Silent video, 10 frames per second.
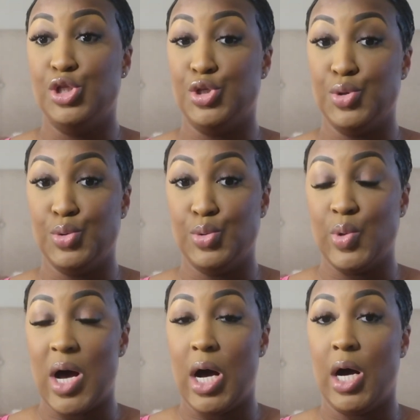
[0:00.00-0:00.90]

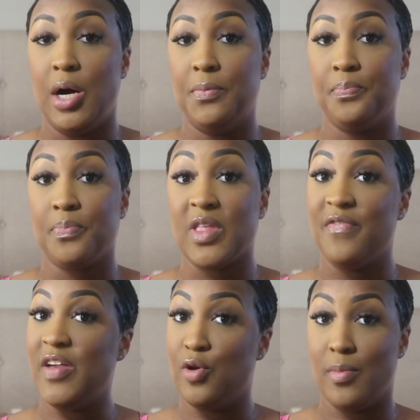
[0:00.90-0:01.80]
do um,
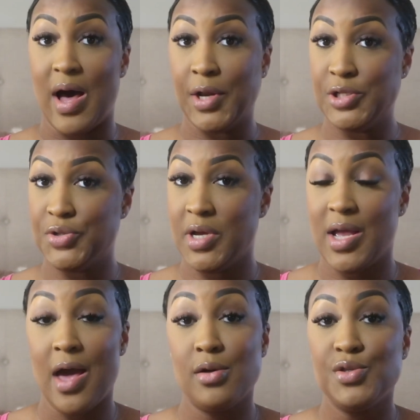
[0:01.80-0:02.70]
fetal
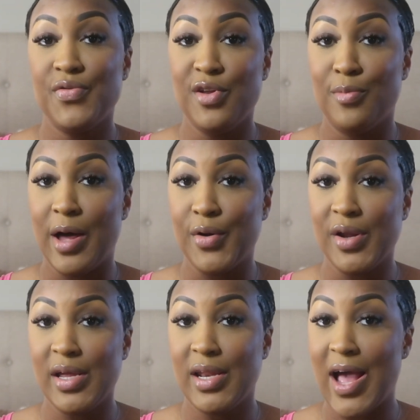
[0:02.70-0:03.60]
monitoring. I don't do fetal
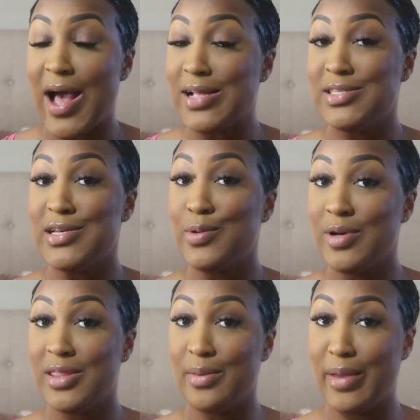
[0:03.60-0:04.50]
monitoring. I deal
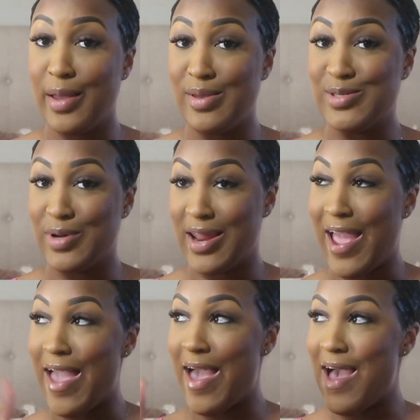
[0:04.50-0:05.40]
with the babies when
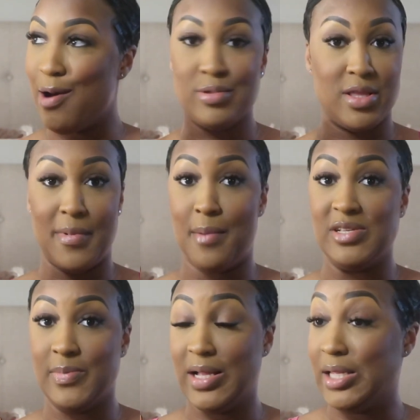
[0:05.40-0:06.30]
they out the
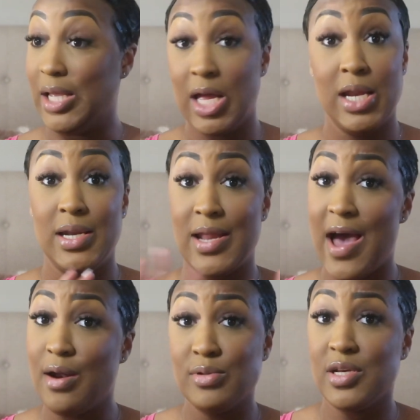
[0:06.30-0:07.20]
mama's belly.
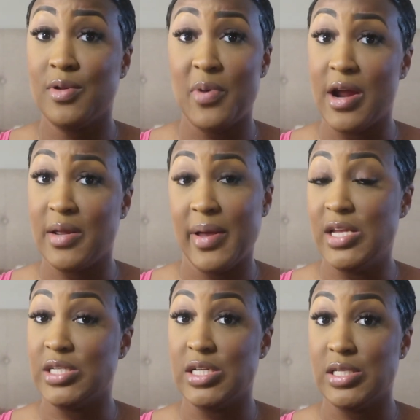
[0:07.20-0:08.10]
I don't deal with pregnant
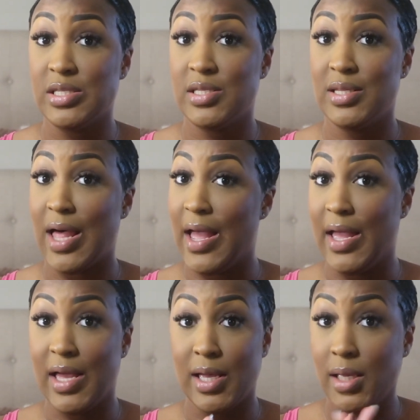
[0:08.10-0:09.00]
patients.
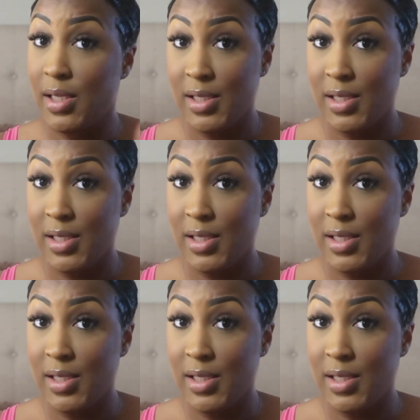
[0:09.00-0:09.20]
Like,